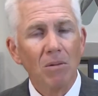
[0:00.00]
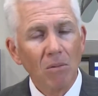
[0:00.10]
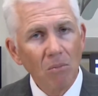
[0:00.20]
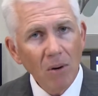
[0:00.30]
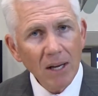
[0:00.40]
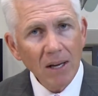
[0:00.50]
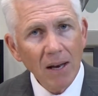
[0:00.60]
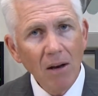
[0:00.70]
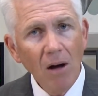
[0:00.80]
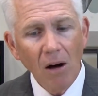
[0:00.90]
We
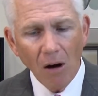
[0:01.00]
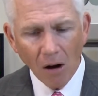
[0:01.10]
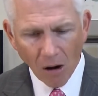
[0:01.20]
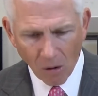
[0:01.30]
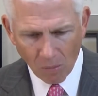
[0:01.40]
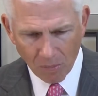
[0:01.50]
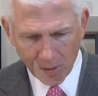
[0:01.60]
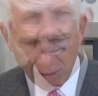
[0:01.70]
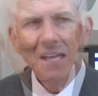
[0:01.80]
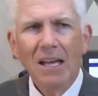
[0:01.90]
can hope.
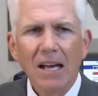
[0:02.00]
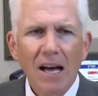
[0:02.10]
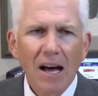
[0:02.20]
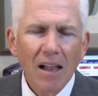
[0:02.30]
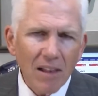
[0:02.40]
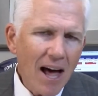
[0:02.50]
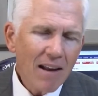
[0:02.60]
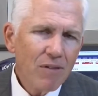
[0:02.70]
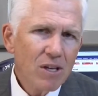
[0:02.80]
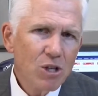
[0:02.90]
A lot
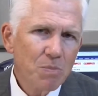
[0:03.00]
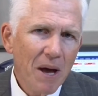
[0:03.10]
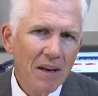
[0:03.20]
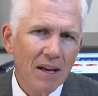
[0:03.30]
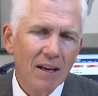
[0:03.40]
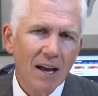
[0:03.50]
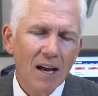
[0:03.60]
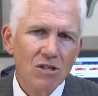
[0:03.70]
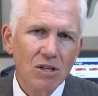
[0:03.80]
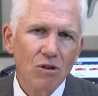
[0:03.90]
of this spending,
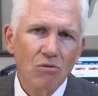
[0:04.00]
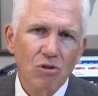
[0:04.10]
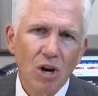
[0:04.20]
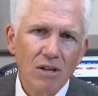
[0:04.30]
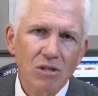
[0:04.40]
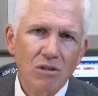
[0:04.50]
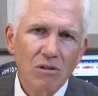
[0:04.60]
as you just